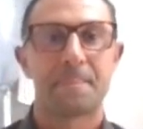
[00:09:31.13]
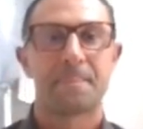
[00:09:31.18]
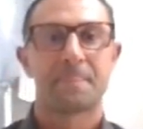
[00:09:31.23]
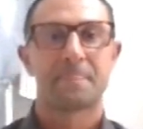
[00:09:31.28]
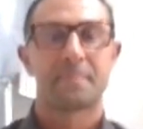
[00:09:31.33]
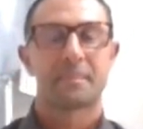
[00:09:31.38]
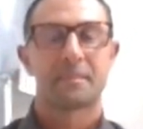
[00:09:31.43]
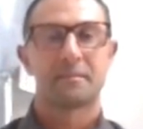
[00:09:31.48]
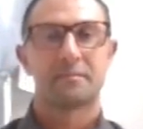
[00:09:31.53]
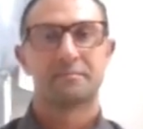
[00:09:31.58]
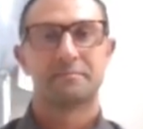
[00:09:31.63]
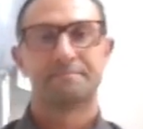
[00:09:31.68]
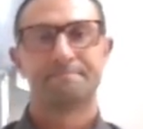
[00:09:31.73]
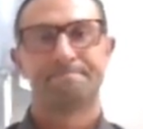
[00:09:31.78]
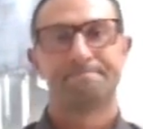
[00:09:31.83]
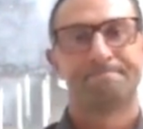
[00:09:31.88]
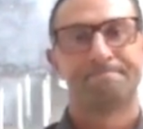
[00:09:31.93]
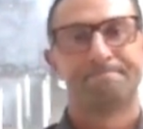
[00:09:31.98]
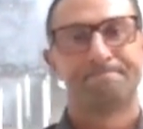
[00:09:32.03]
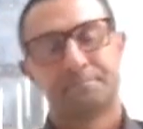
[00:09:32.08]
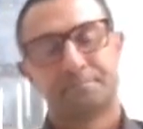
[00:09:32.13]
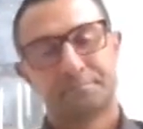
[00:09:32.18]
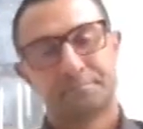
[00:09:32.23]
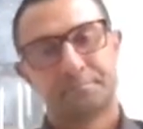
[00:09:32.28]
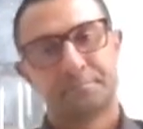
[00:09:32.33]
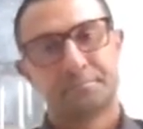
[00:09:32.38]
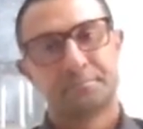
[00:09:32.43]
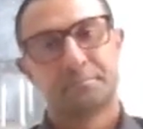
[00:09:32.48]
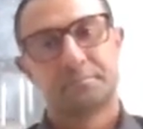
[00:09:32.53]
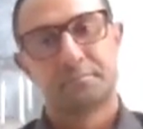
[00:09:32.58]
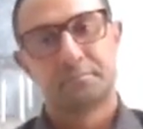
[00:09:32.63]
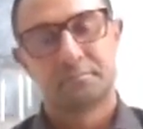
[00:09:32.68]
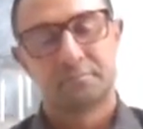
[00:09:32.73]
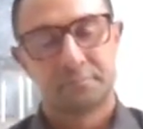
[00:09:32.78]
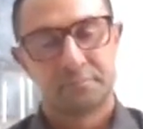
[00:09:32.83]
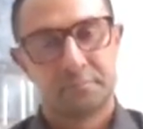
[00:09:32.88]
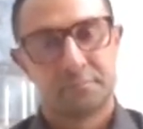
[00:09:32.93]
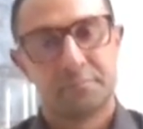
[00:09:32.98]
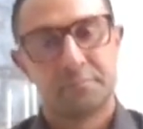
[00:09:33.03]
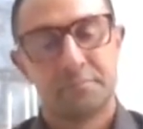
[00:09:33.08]

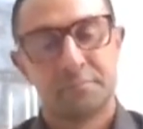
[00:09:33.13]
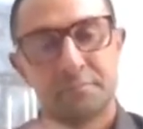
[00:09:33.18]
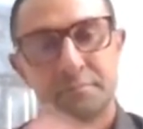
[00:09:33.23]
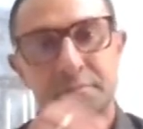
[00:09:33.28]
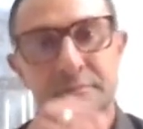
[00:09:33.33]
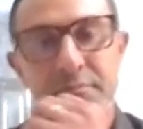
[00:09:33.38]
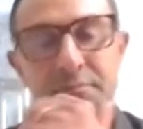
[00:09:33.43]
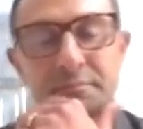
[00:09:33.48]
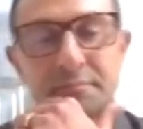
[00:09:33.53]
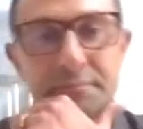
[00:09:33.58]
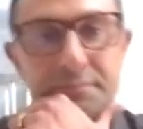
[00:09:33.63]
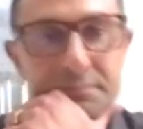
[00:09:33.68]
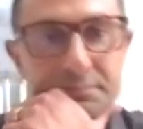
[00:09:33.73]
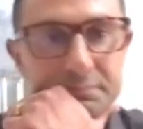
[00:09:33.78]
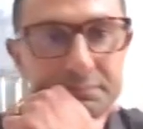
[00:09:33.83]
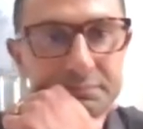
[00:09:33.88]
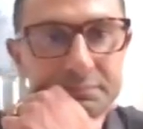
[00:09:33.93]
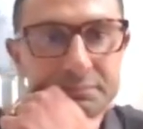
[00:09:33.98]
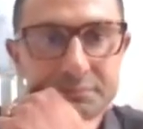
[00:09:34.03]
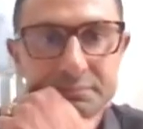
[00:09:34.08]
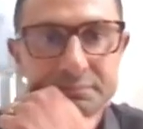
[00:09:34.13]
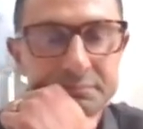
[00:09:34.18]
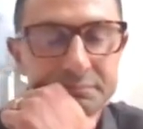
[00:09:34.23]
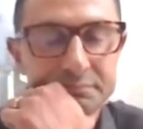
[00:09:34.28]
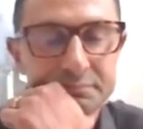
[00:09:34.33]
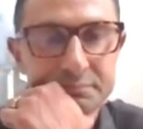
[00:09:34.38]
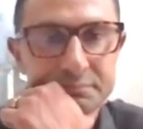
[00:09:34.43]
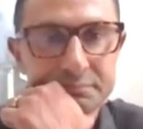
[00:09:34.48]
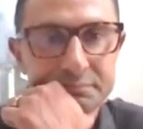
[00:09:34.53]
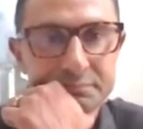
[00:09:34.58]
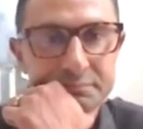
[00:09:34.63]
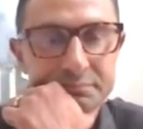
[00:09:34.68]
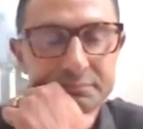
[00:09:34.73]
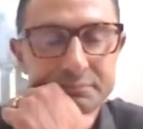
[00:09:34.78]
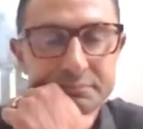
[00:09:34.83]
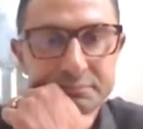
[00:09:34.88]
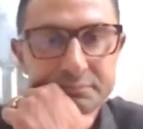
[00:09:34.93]
No words are spoken by the person on screen.